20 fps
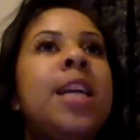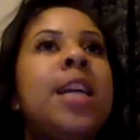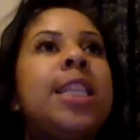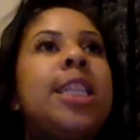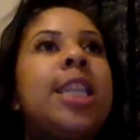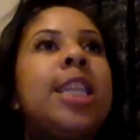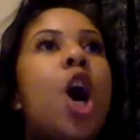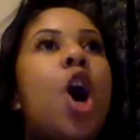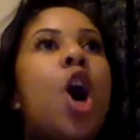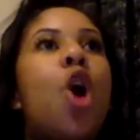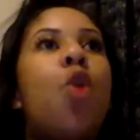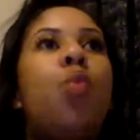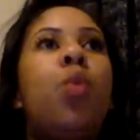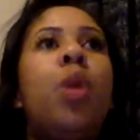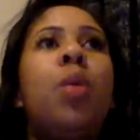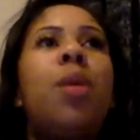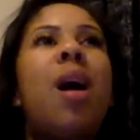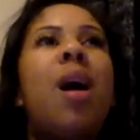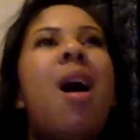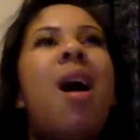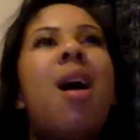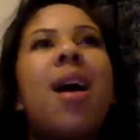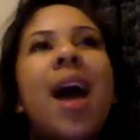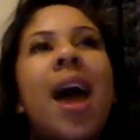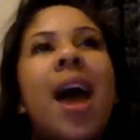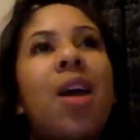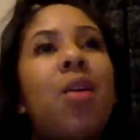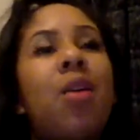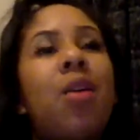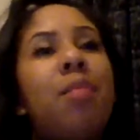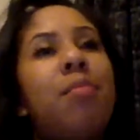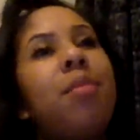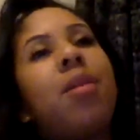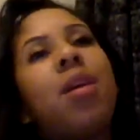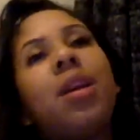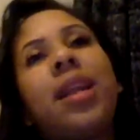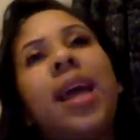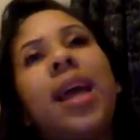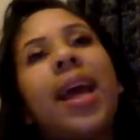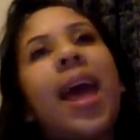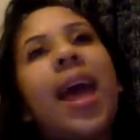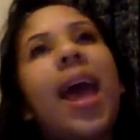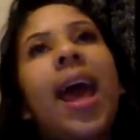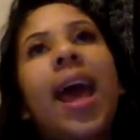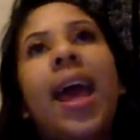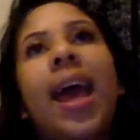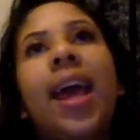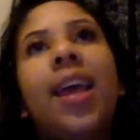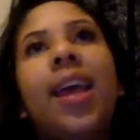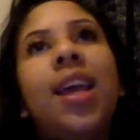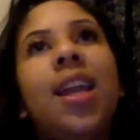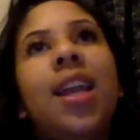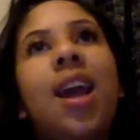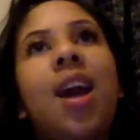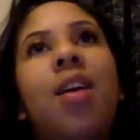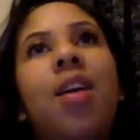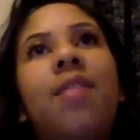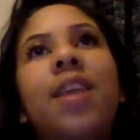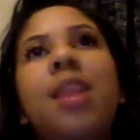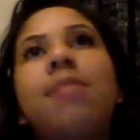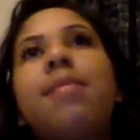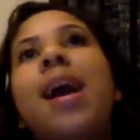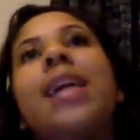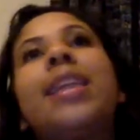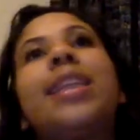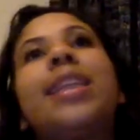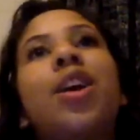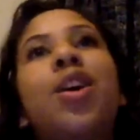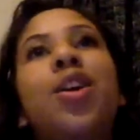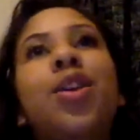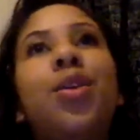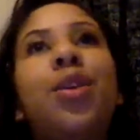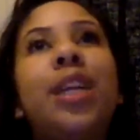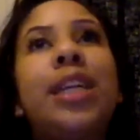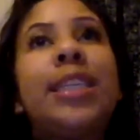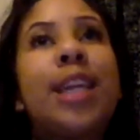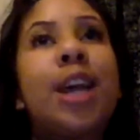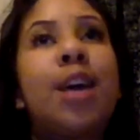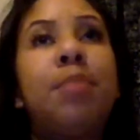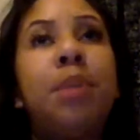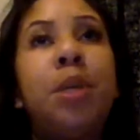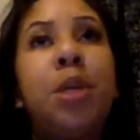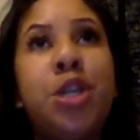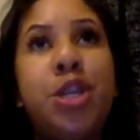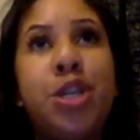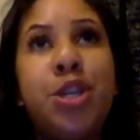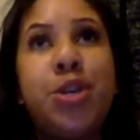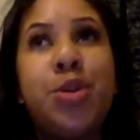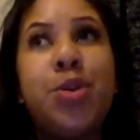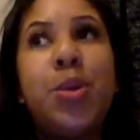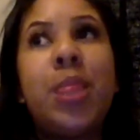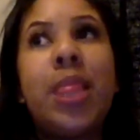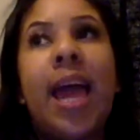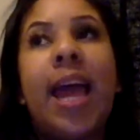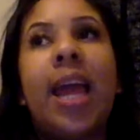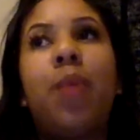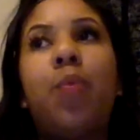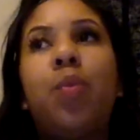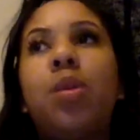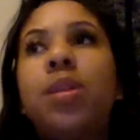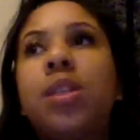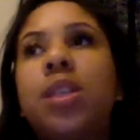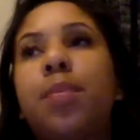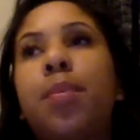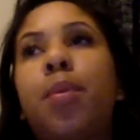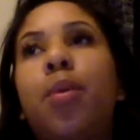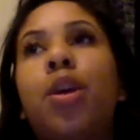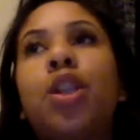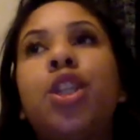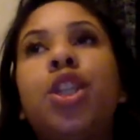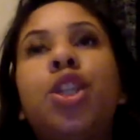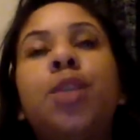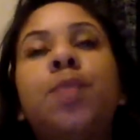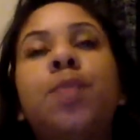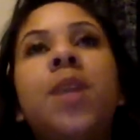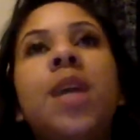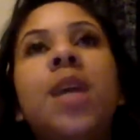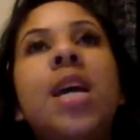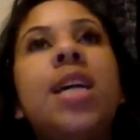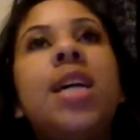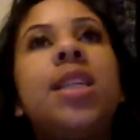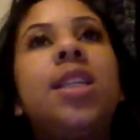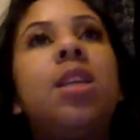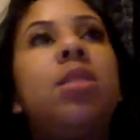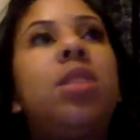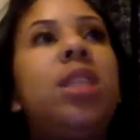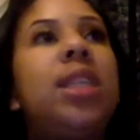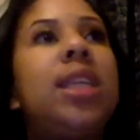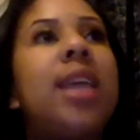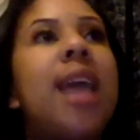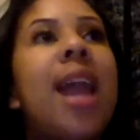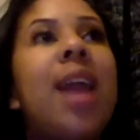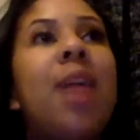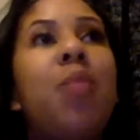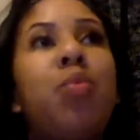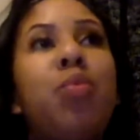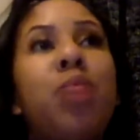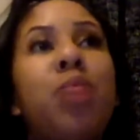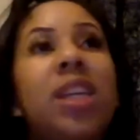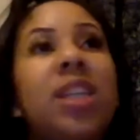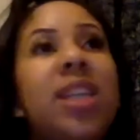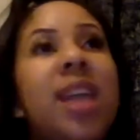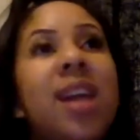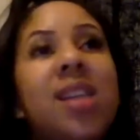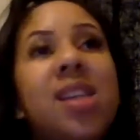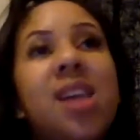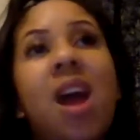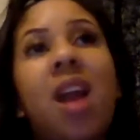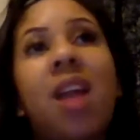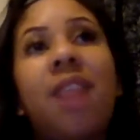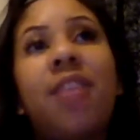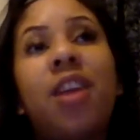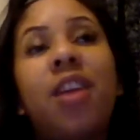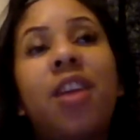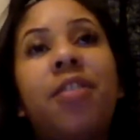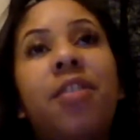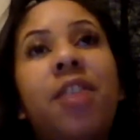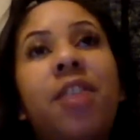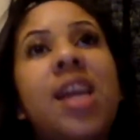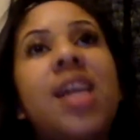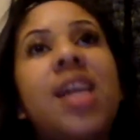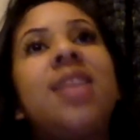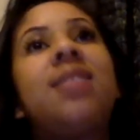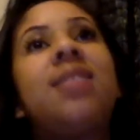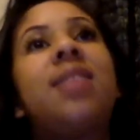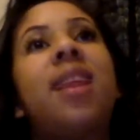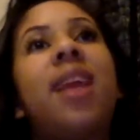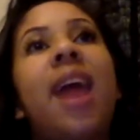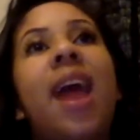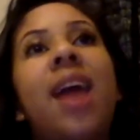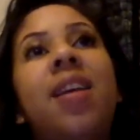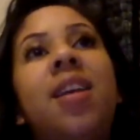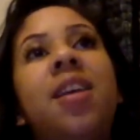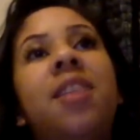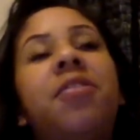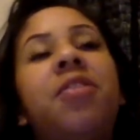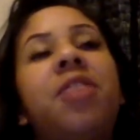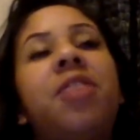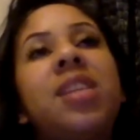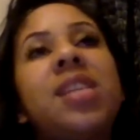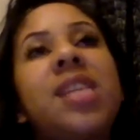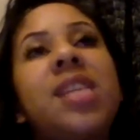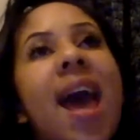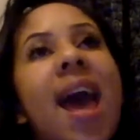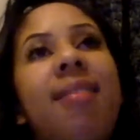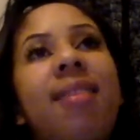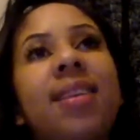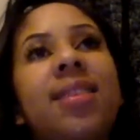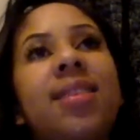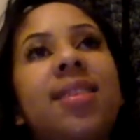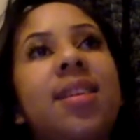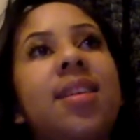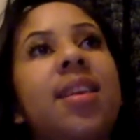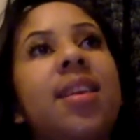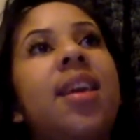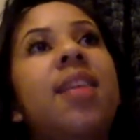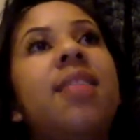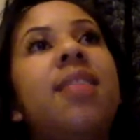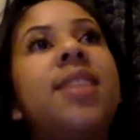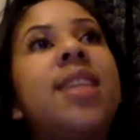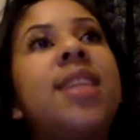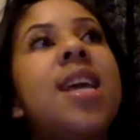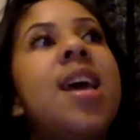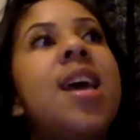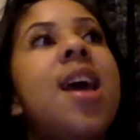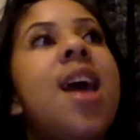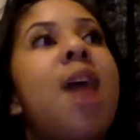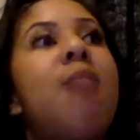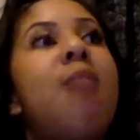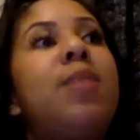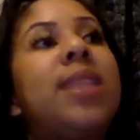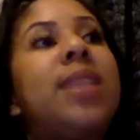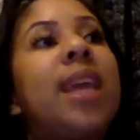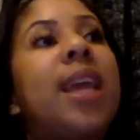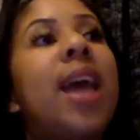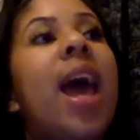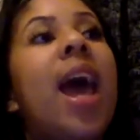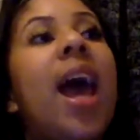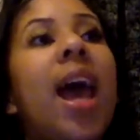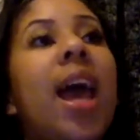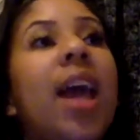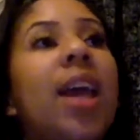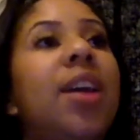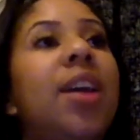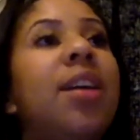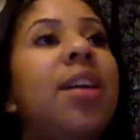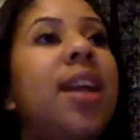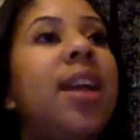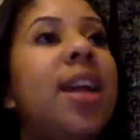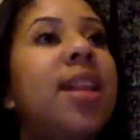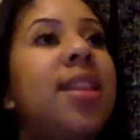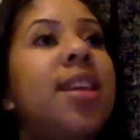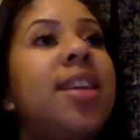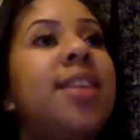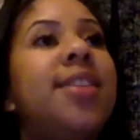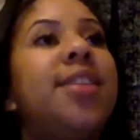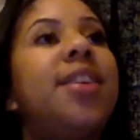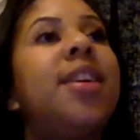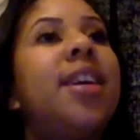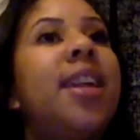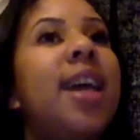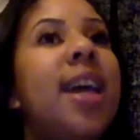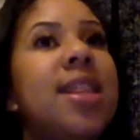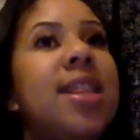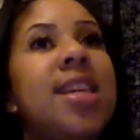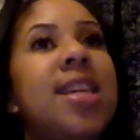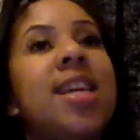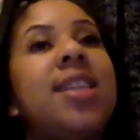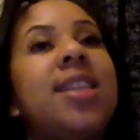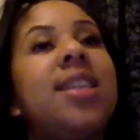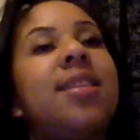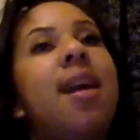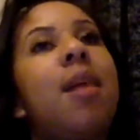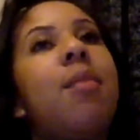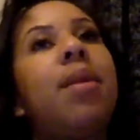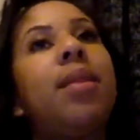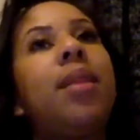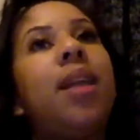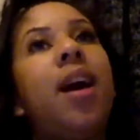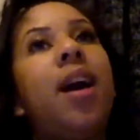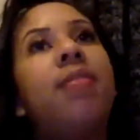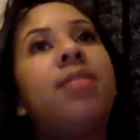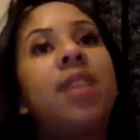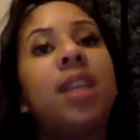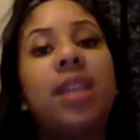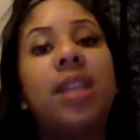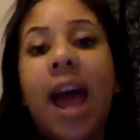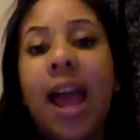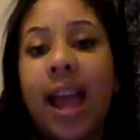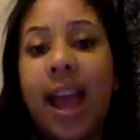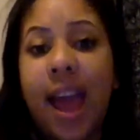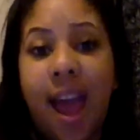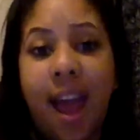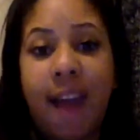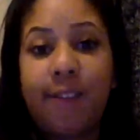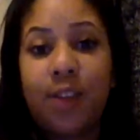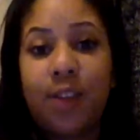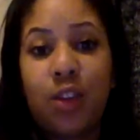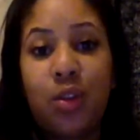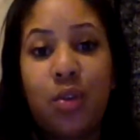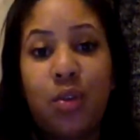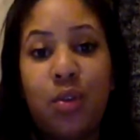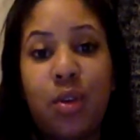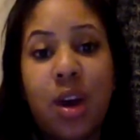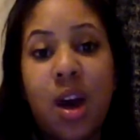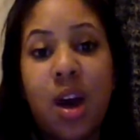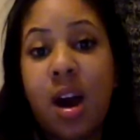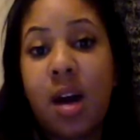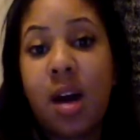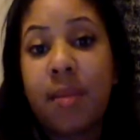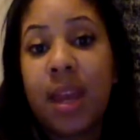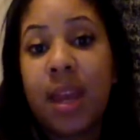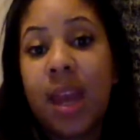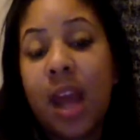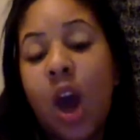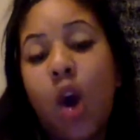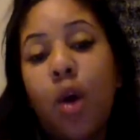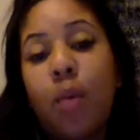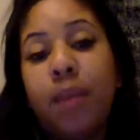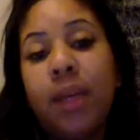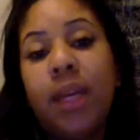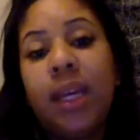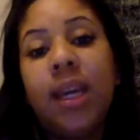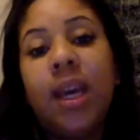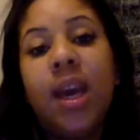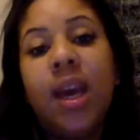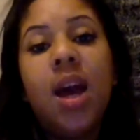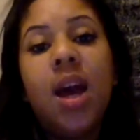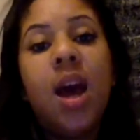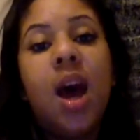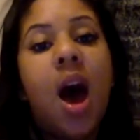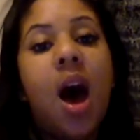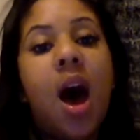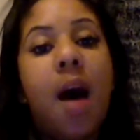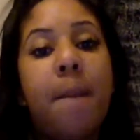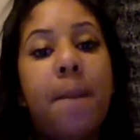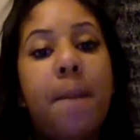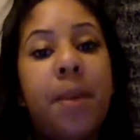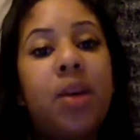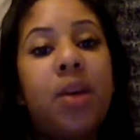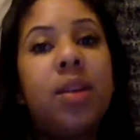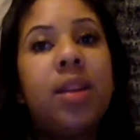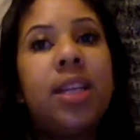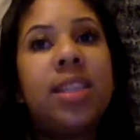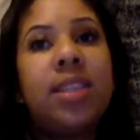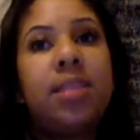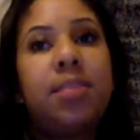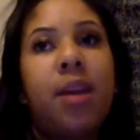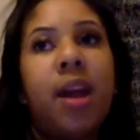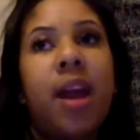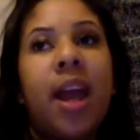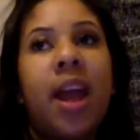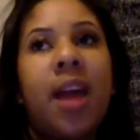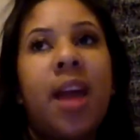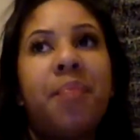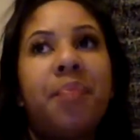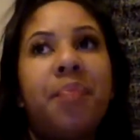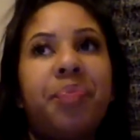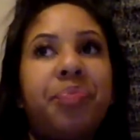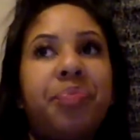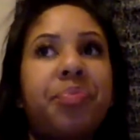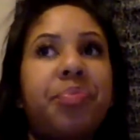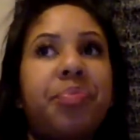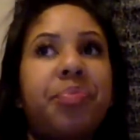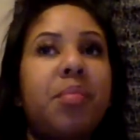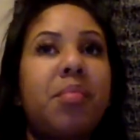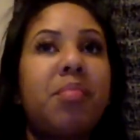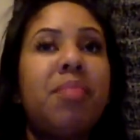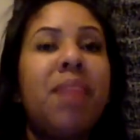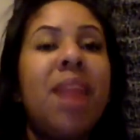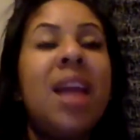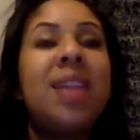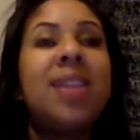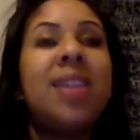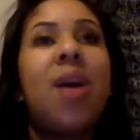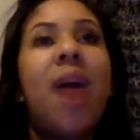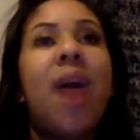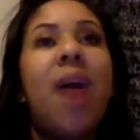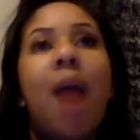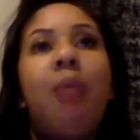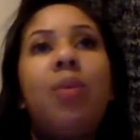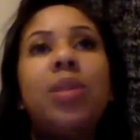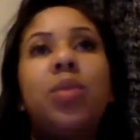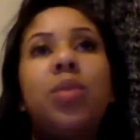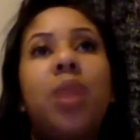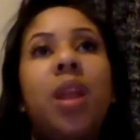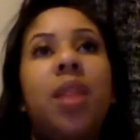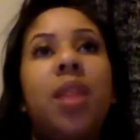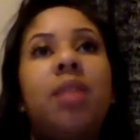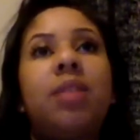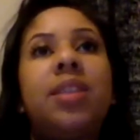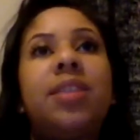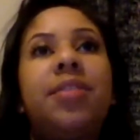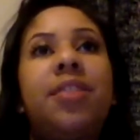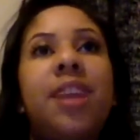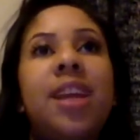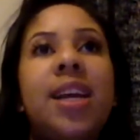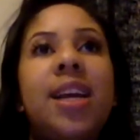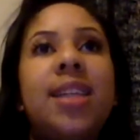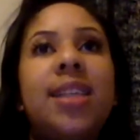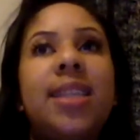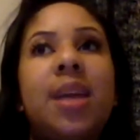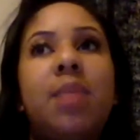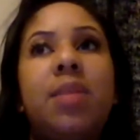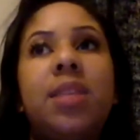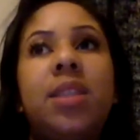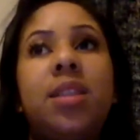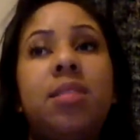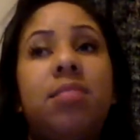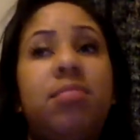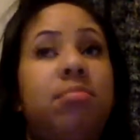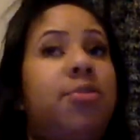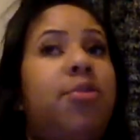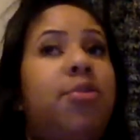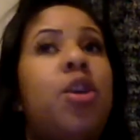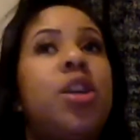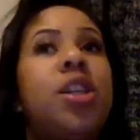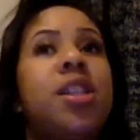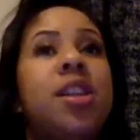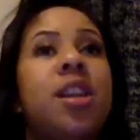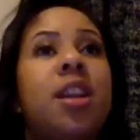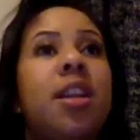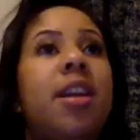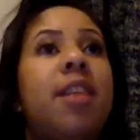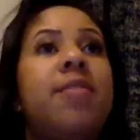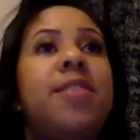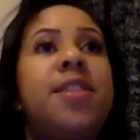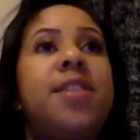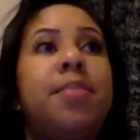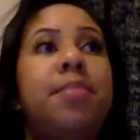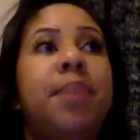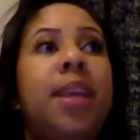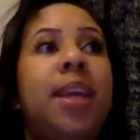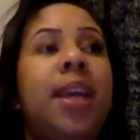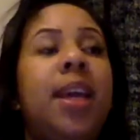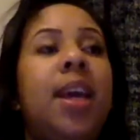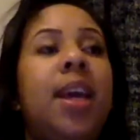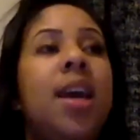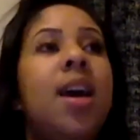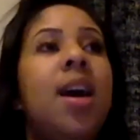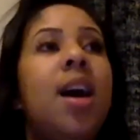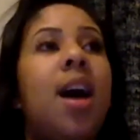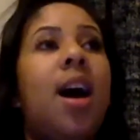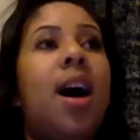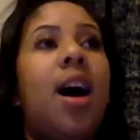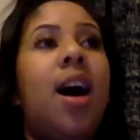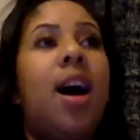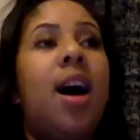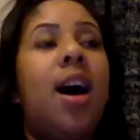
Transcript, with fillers: So we were all kind of on board, like, hey, you know, if anybody's gonna do it, it's gonna be you. Like, we'll support you. So she kind of reached out to all of her friends that had different talents and gifts, and was like, hey, you're good at this, you're good at this, and I would love to like have you come and help me um, build this brand. And so I was one of those friends that was fortunate enough to be uh,